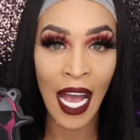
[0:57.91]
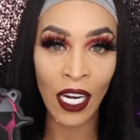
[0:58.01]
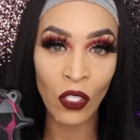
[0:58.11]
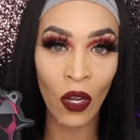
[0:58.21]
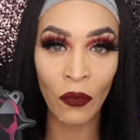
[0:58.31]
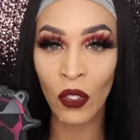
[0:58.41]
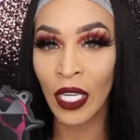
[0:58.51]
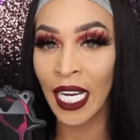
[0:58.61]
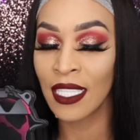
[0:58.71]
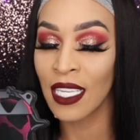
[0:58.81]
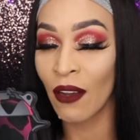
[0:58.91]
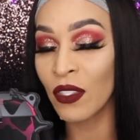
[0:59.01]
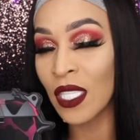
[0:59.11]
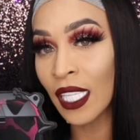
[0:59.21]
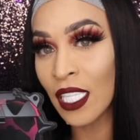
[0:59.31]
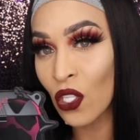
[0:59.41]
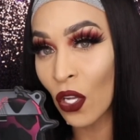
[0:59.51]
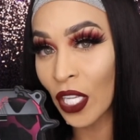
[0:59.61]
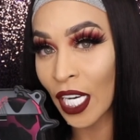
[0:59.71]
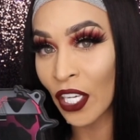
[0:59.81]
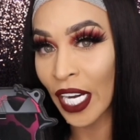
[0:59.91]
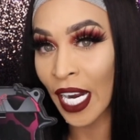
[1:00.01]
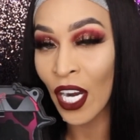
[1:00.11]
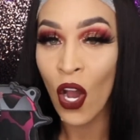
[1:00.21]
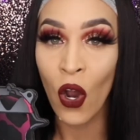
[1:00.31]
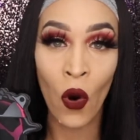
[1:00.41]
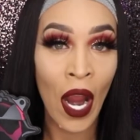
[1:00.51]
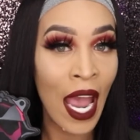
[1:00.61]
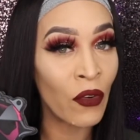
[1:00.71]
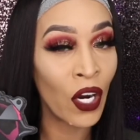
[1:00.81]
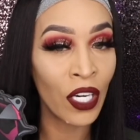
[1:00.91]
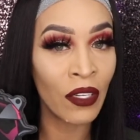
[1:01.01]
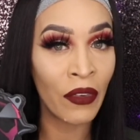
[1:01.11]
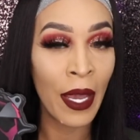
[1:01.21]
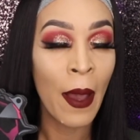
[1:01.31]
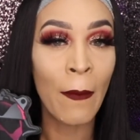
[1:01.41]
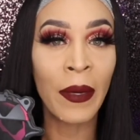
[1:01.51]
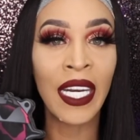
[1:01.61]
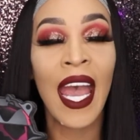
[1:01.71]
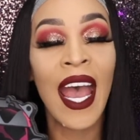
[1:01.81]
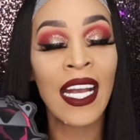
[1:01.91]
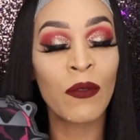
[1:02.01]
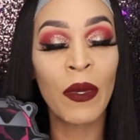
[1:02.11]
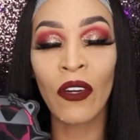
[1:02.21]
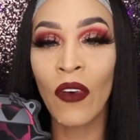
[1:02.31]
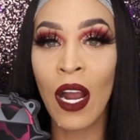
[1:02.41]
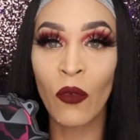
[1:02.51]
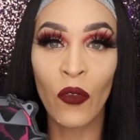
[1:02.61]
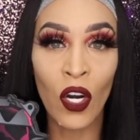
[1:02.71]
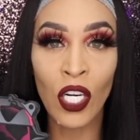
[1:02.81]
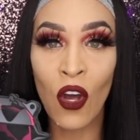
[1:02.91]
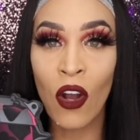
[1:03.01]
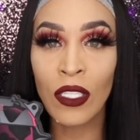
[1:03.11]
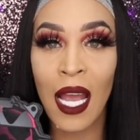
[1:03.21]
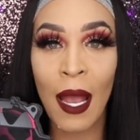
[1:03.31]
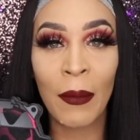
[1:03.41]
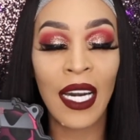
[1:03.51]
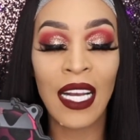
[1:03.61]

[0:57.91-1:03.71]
I don't know if you ladies have seen this on the internet or have heard of it, but it has been around for a long time, and I